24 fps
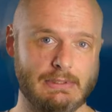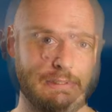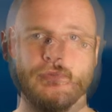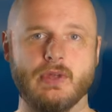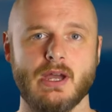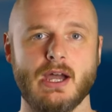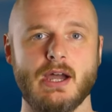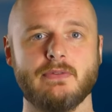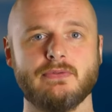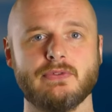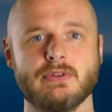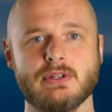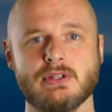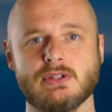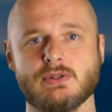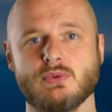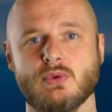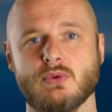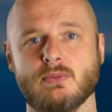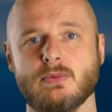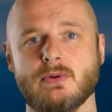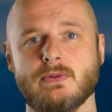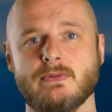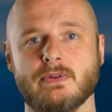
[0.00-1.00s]
After this,
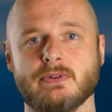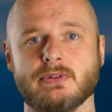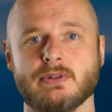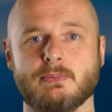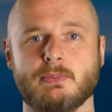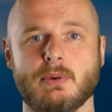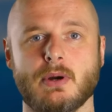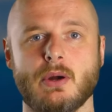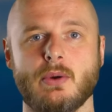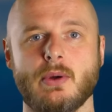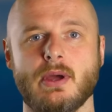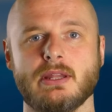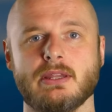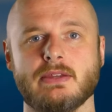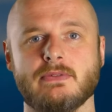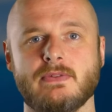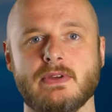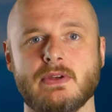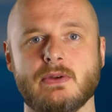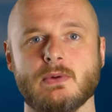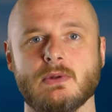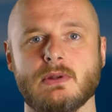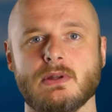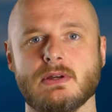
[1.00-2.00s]
we'll move on to proactive
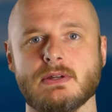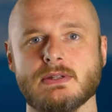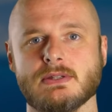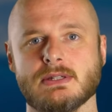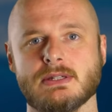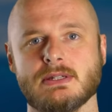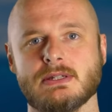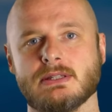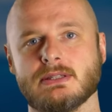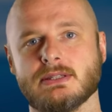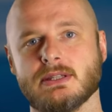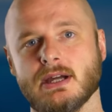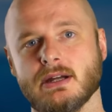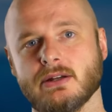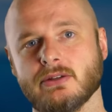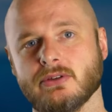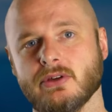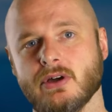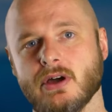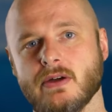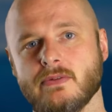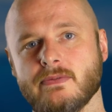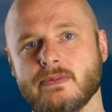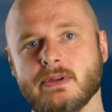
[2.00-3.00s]
equalizing, duck
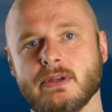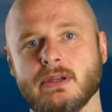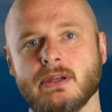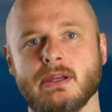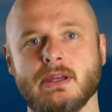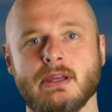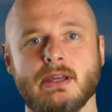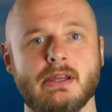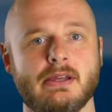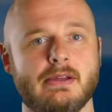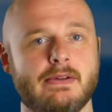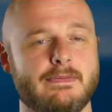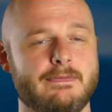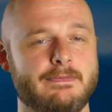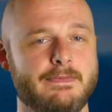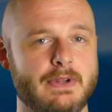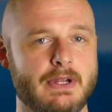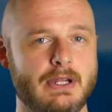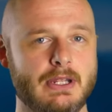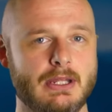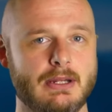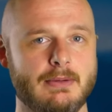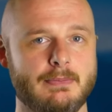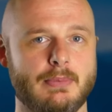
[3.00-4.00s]
diving,
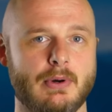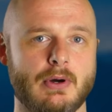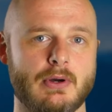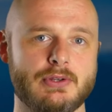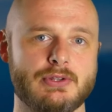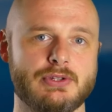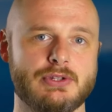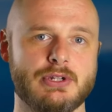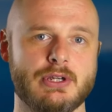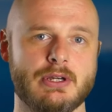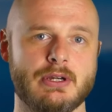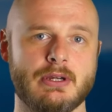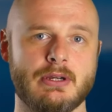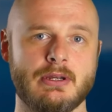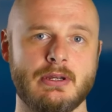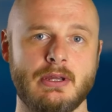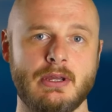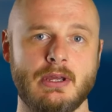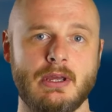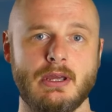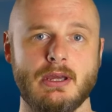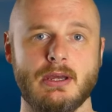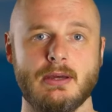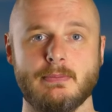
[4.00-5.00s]
finning and posture,
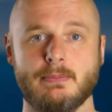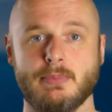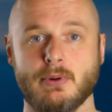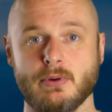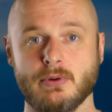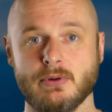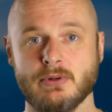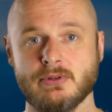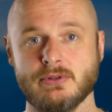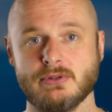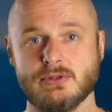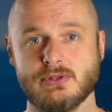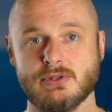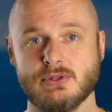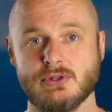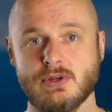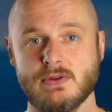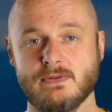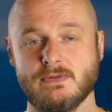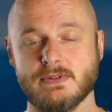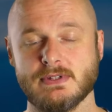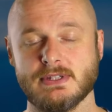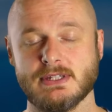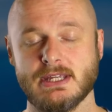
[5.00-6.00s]
important
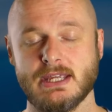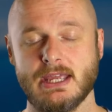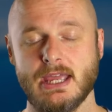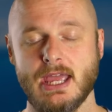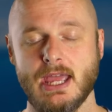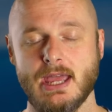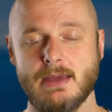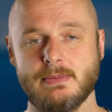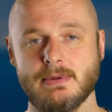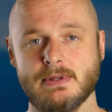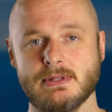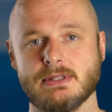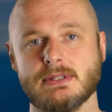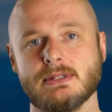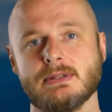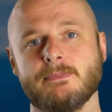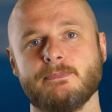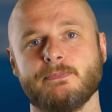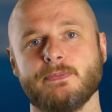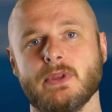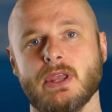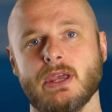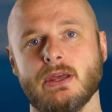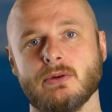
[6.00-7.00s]
surfacing habits,
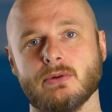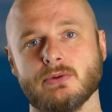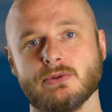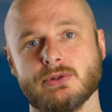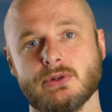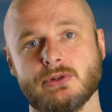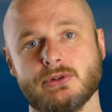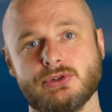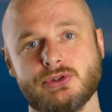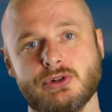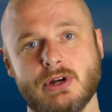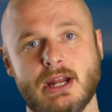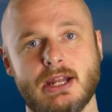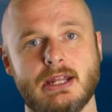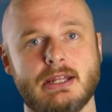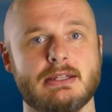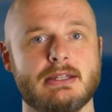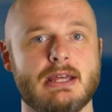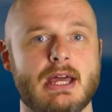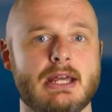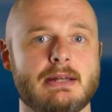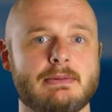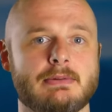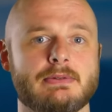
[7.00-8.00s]
and also training
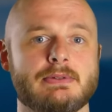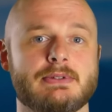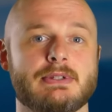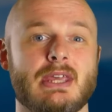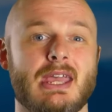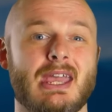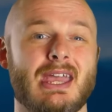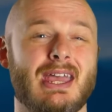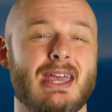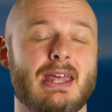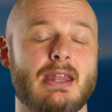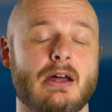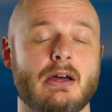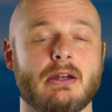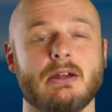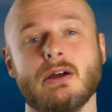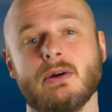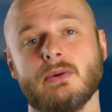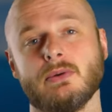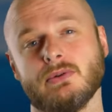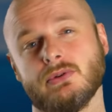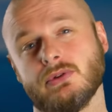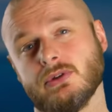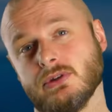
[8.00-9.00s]
tables, and I
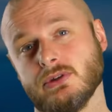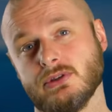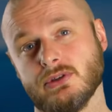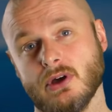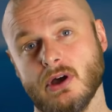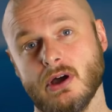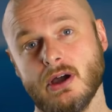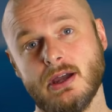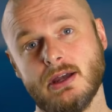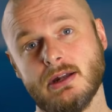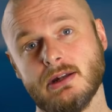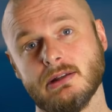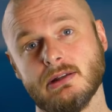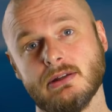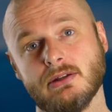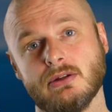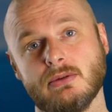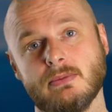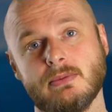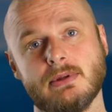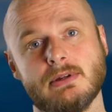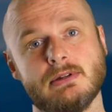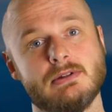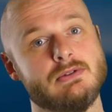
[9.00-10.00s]
go into diet a
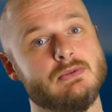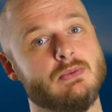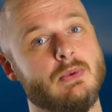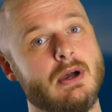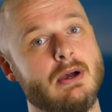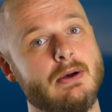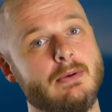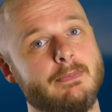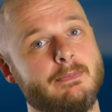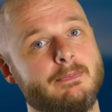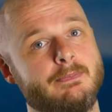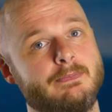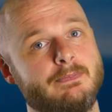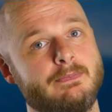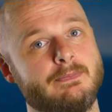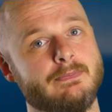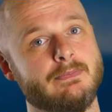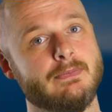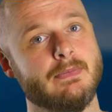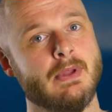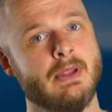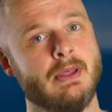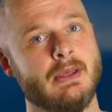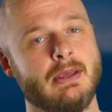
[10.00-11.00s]
little bit as well.
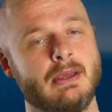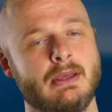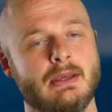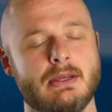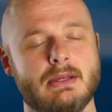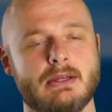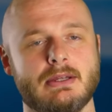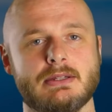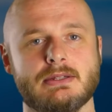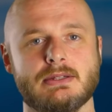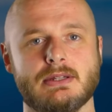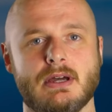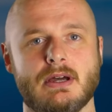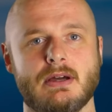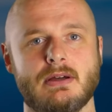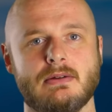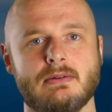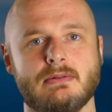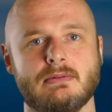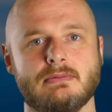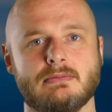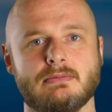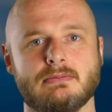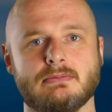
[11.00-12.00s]

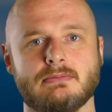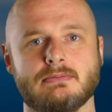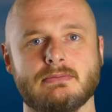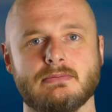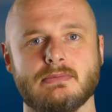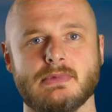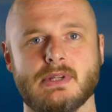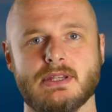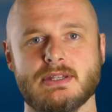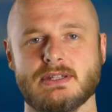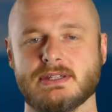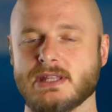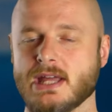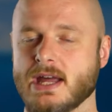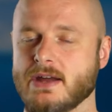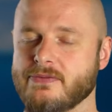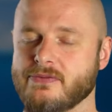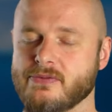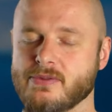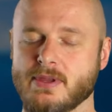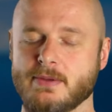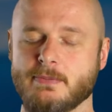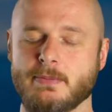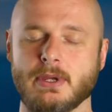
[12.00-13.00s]
So let's start
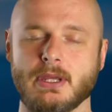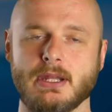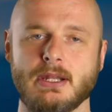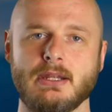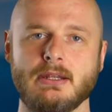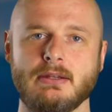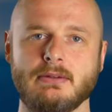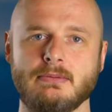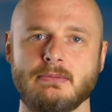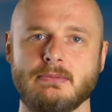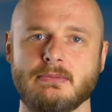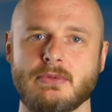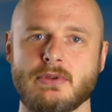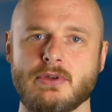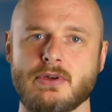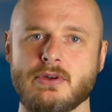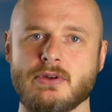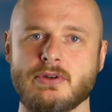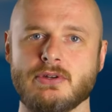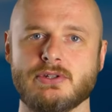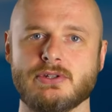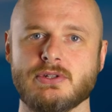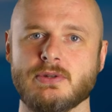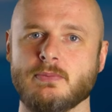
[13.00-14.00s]
from the beginning, the
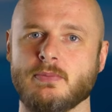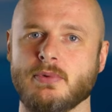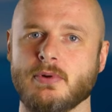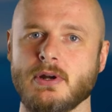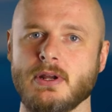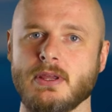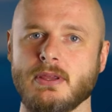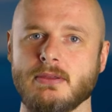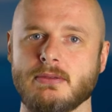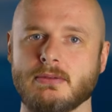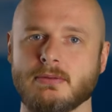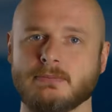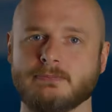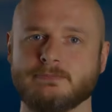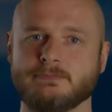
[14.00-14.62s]
urge to breathe.